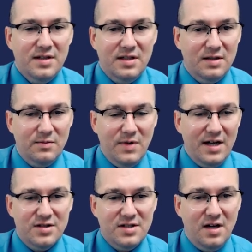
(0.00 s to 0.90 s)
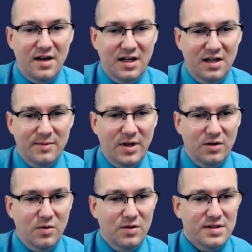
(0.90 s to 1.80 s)
the writer's talking about
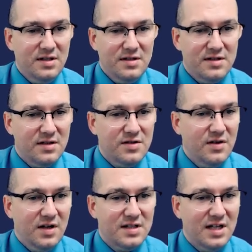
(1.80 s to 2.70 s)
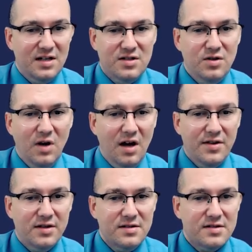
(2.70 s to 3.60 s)
courses, so you could say two
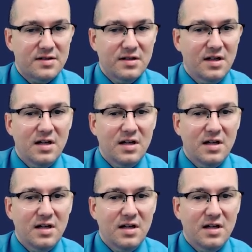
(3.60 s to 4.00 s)
others